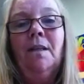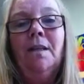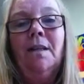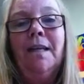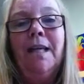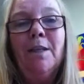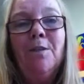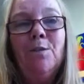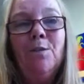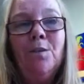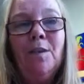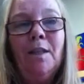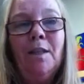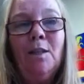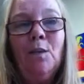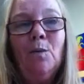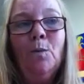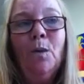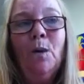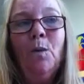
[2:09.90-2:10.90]
The other
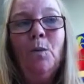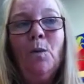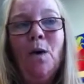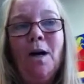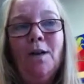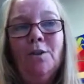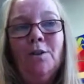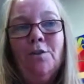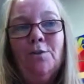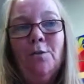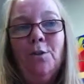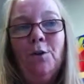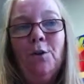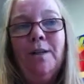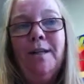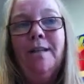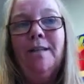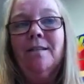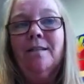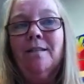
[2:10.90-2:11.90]
thing you want to watch
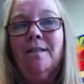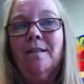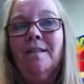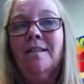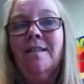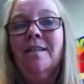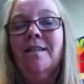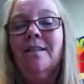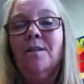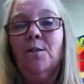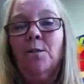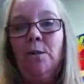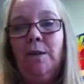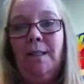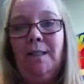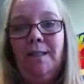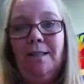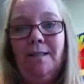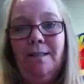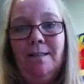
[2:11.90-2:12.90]
for is the
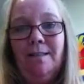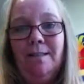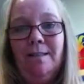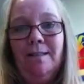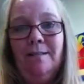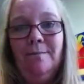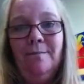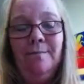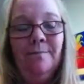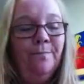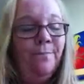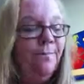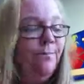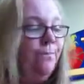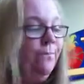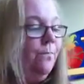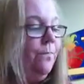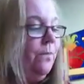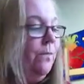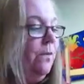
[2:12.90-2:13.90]
series.
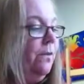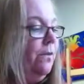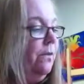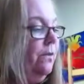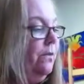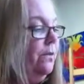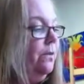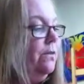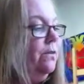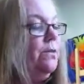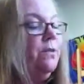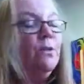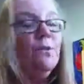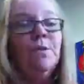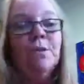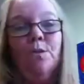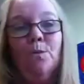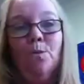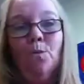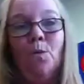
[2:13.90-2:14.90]

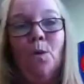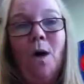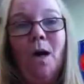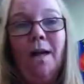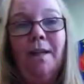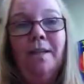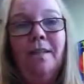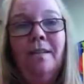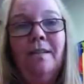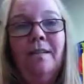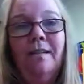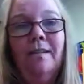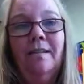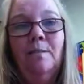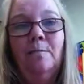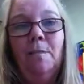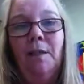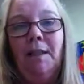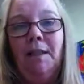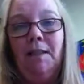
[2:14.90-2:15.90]
Series 1
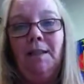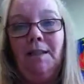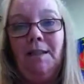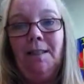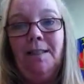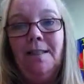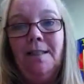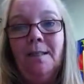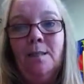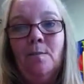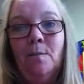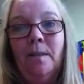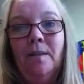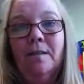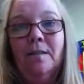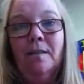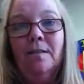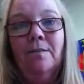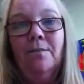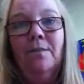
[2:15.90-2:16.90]
being the least
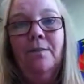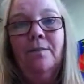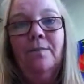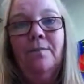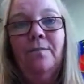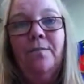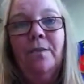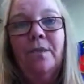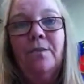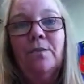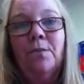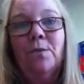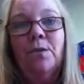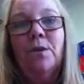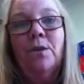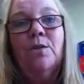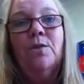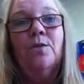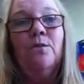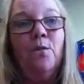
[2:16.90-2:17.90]
expensive,
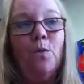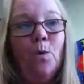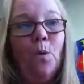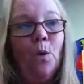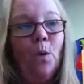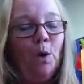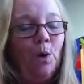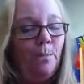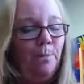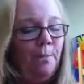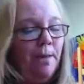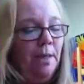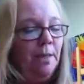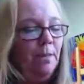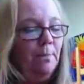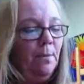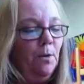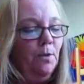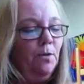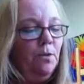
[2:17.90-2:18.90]
Series 4 being
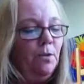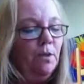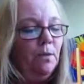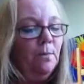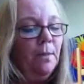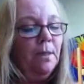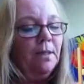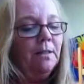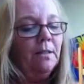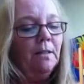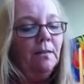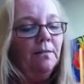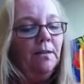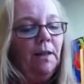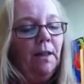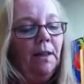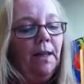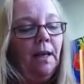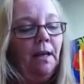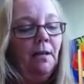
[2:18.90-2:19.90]
the most expensive,
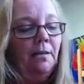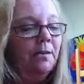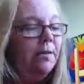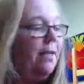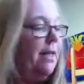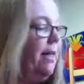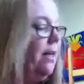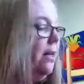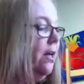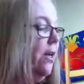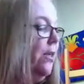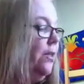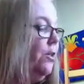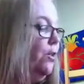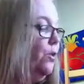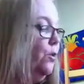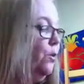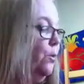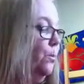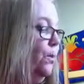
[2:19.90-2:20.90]
and they'll say it on the
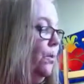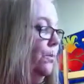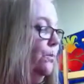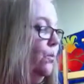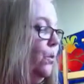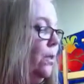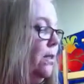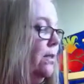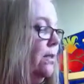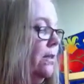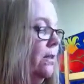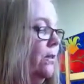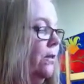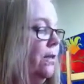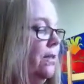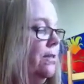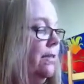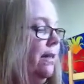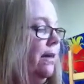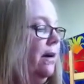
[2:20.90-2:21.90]
tube what
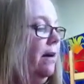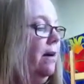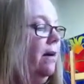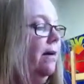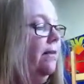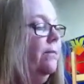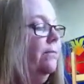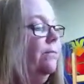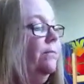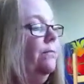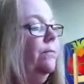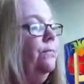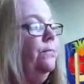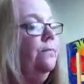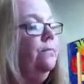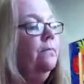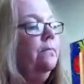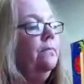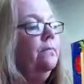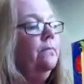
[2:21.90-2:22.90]
series they are.
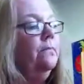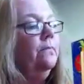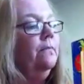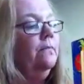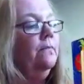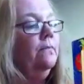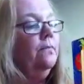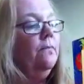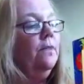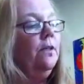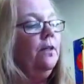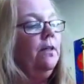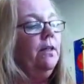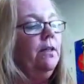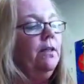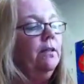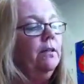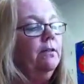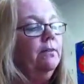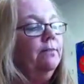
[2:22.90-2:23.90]
Right
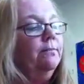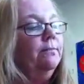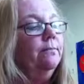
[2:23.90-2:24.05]
here.